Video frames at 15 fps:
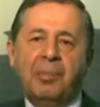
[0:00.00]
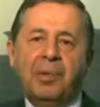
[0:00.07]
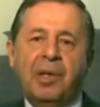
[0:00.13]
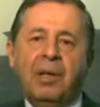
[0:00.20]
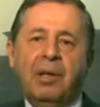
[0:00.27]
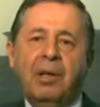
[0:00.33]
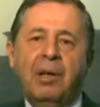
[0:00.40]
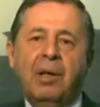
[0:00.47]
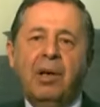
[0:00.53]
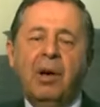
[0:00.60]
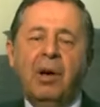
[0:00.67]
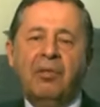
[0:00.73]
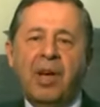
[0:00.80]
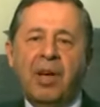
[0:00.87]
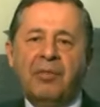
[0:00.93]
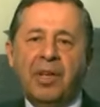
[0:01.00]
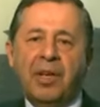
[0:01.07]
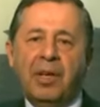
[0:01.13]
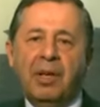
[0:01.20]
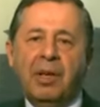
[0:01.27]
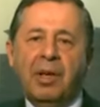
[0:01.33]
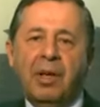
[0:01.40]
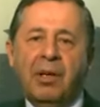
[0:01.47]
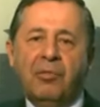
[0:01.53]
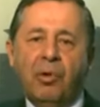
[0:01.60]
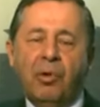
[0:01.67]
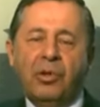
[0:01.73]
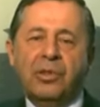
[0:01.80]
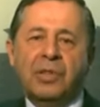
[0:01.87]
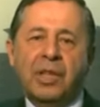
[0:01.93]
happening of having a
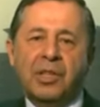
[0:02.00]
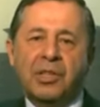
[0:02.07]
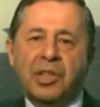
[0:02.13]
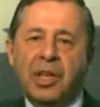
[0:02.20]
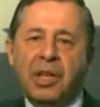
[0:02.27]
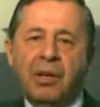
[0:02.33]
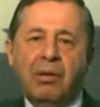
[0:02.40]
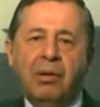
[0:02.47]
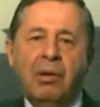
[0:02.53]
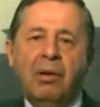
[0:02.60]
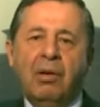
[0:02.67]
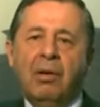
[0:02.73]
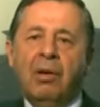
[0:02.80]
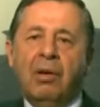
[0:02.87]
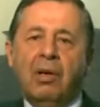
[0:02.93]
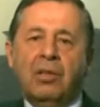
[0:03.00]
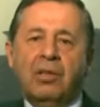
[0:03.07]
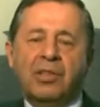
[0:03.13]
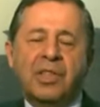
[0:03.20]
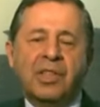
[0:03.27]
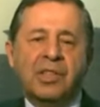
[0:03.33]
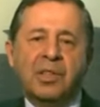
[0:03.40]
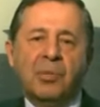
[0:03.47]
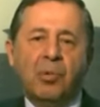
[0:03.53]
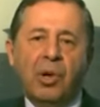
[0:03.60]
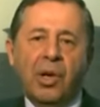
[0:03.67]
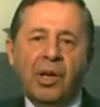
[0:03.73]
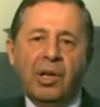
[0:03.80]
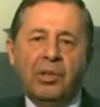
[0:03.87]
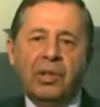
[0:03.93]
voice and a share. The system
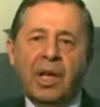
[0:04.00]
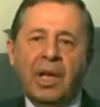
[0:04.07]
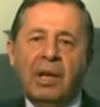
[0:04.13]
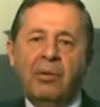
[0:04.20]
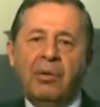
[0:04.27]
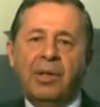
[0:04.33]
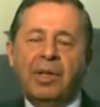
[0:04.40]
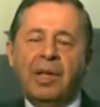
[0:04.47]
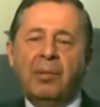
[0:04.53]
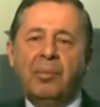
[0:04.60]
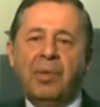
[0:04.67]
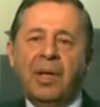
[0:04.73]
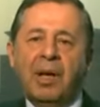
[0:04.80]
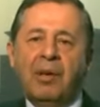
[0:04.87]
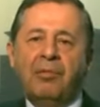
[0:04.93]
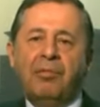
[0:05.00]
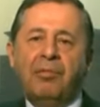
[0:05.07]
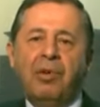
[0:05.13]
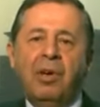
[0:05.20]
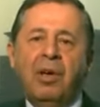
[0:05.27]
were not allowing them enough.